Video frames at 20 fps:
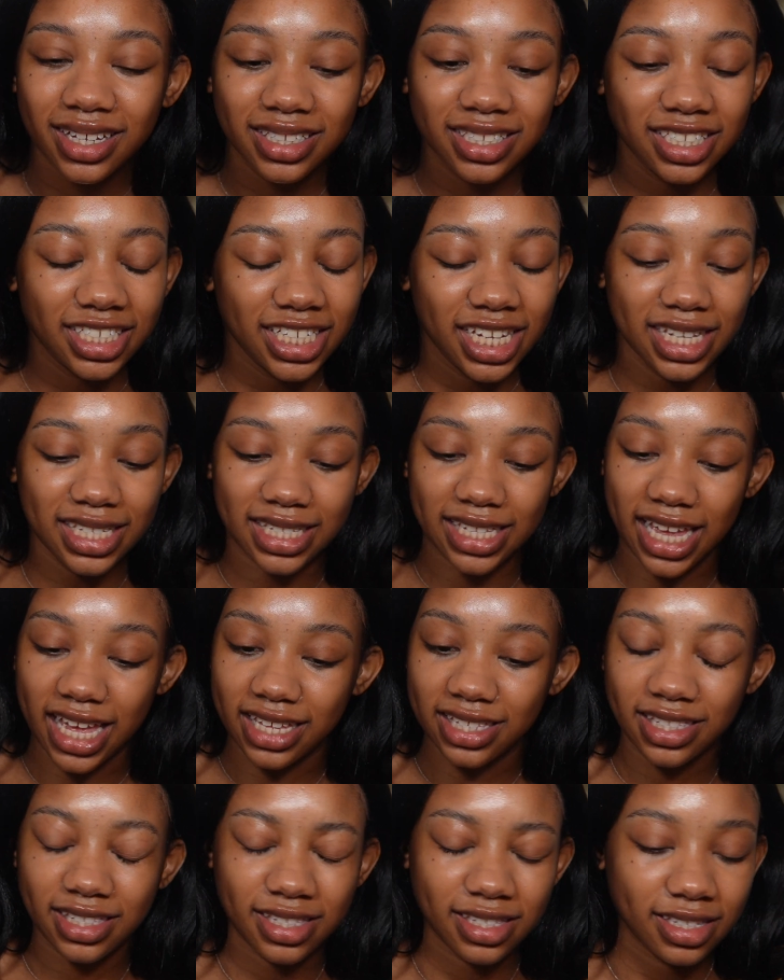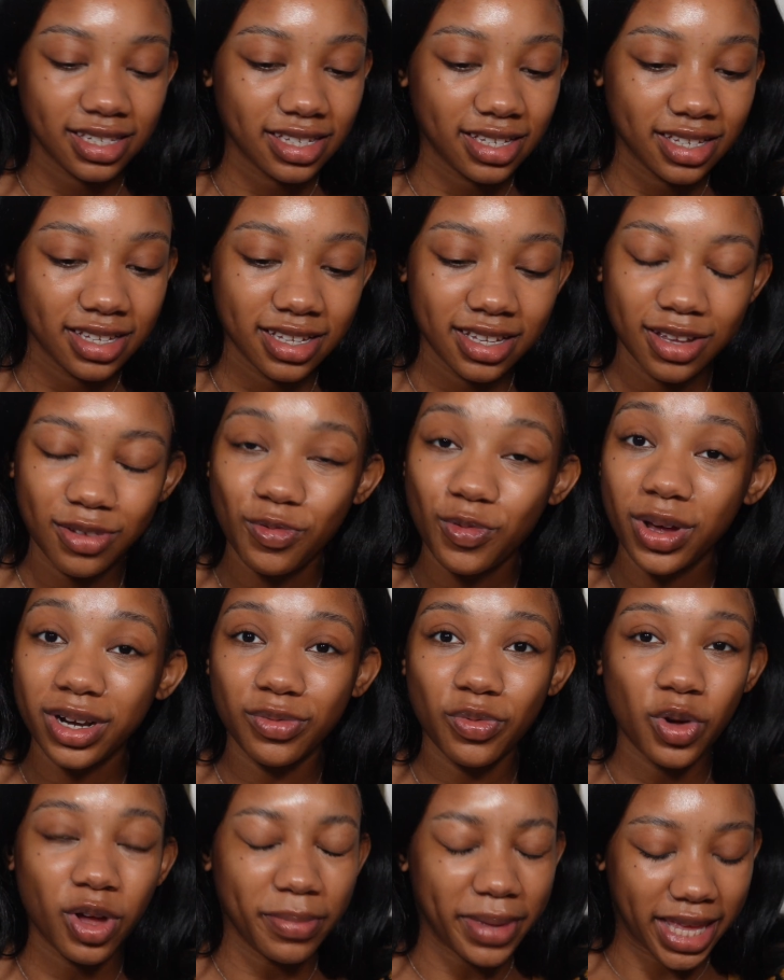Jesus, what
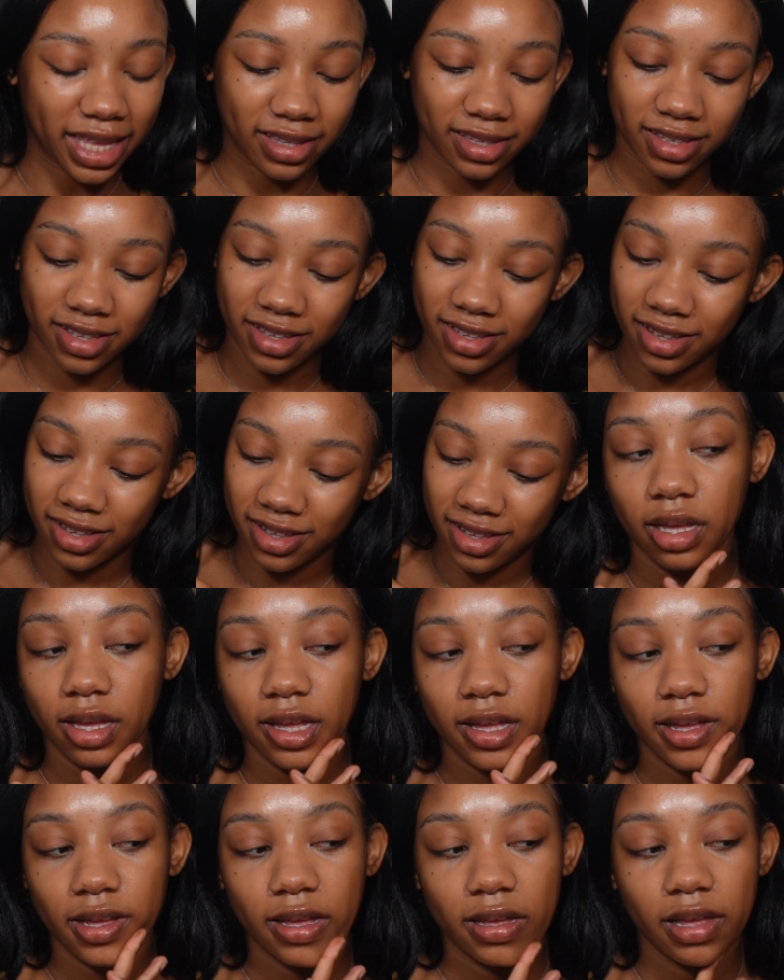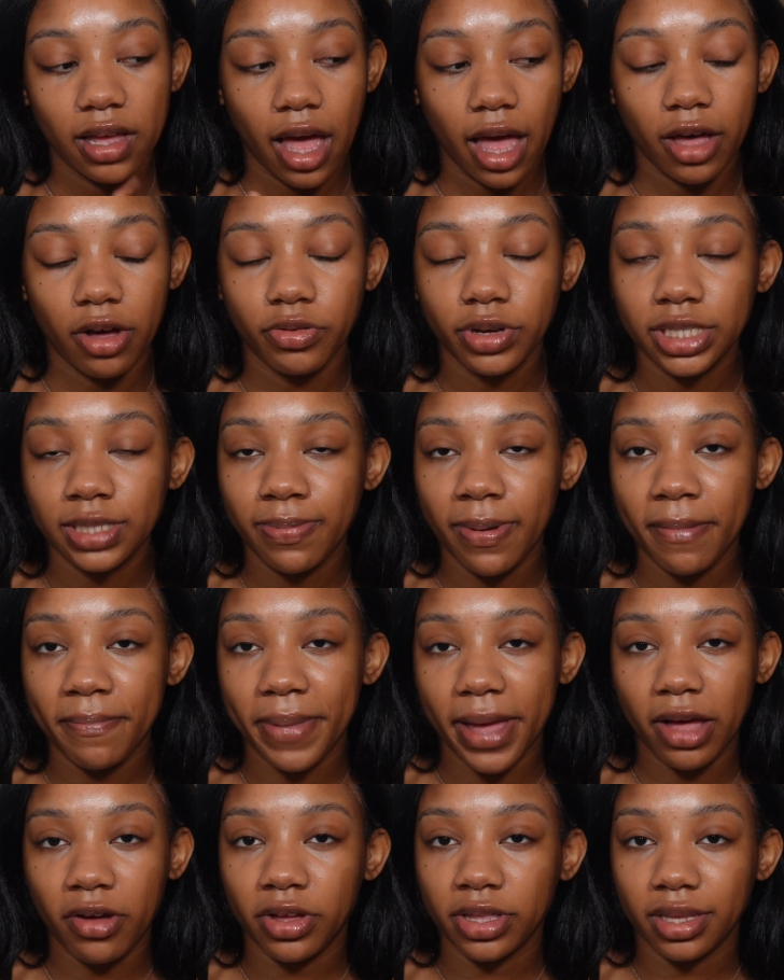a woman. I always
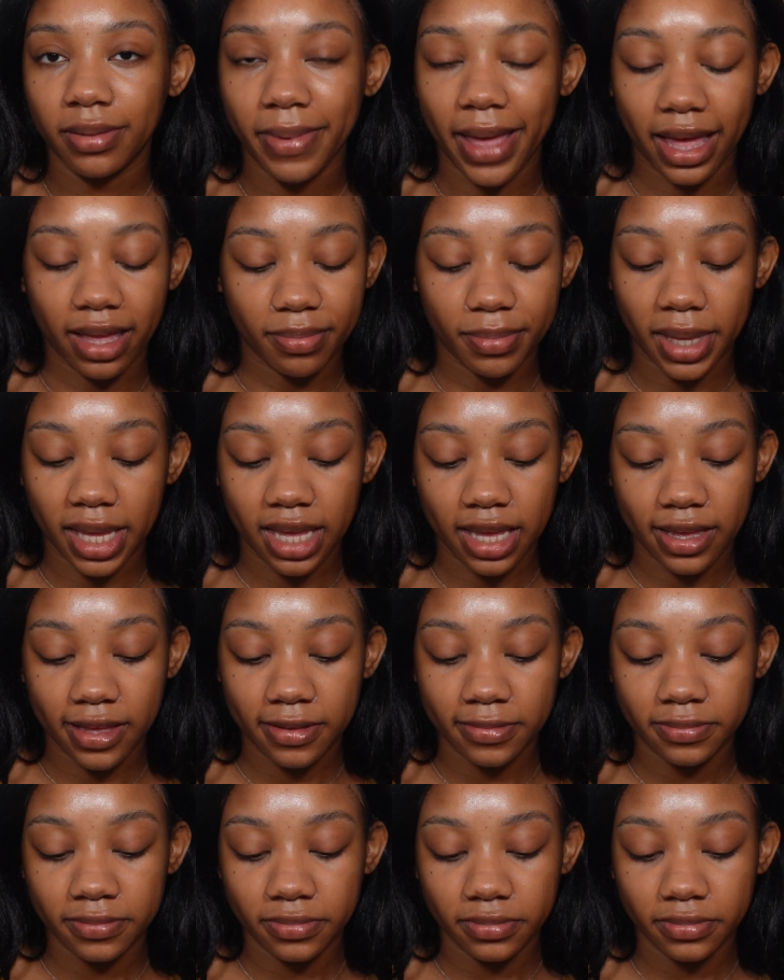pump out on the back of my hand.